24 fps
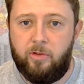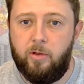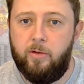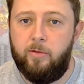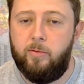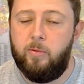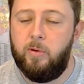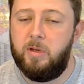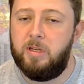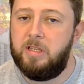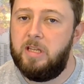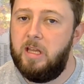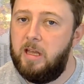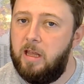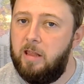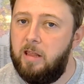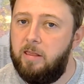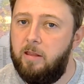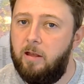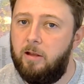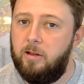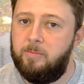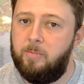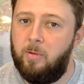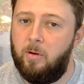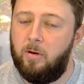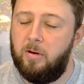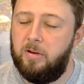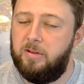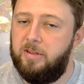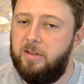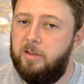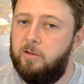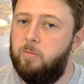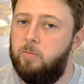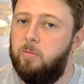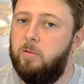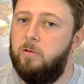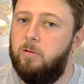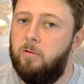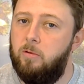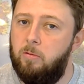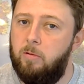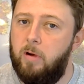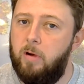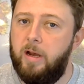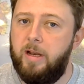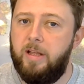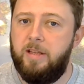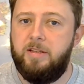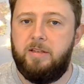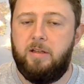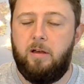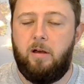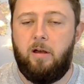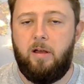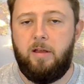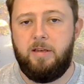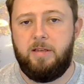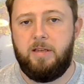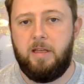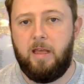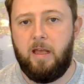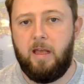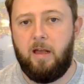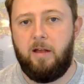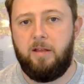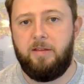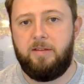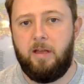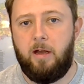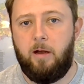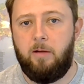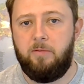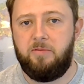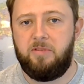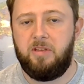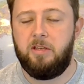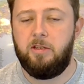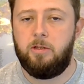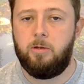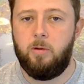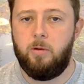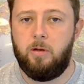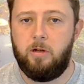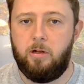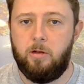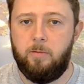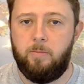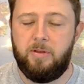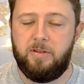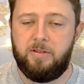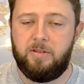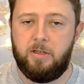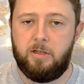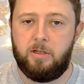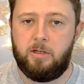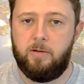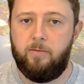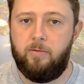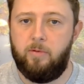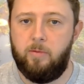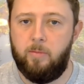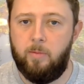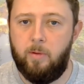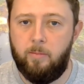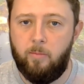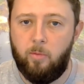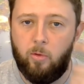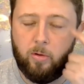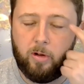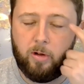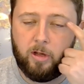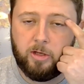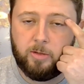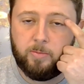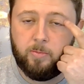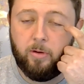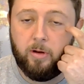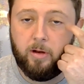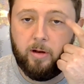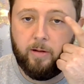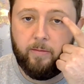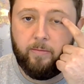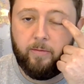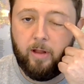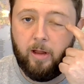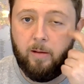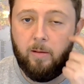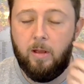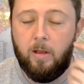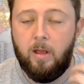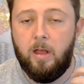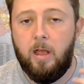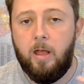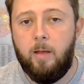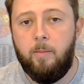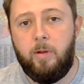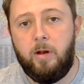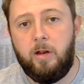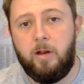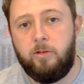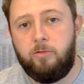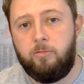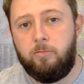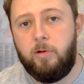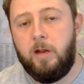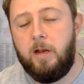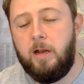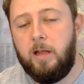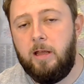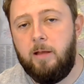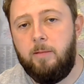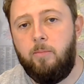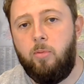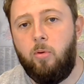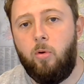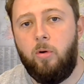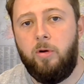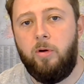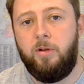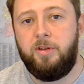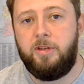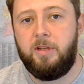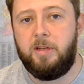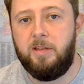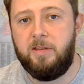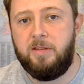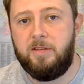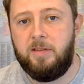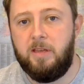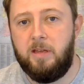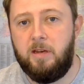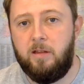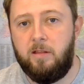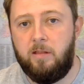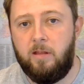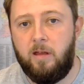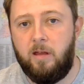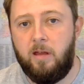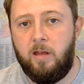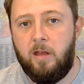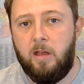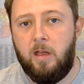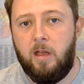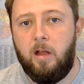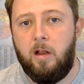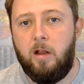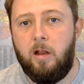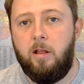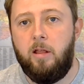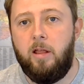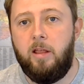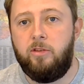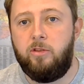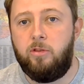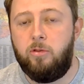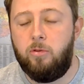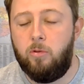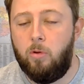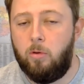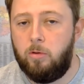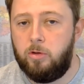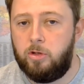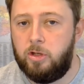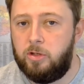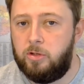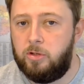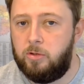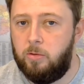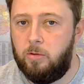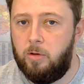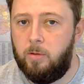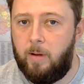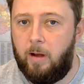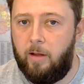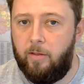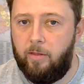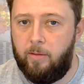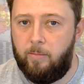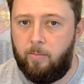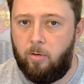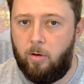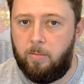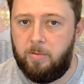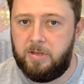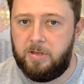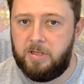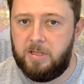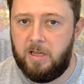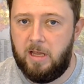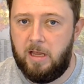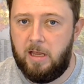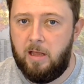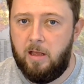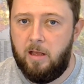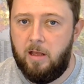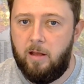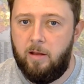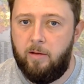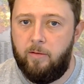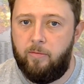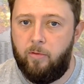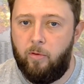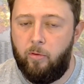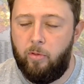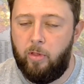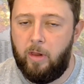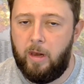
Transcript: if we're ticking those boxes, we're already starting to get ourselves into a good position from a mortgage point of view, but it's really important to consider that it's not just all about the property for the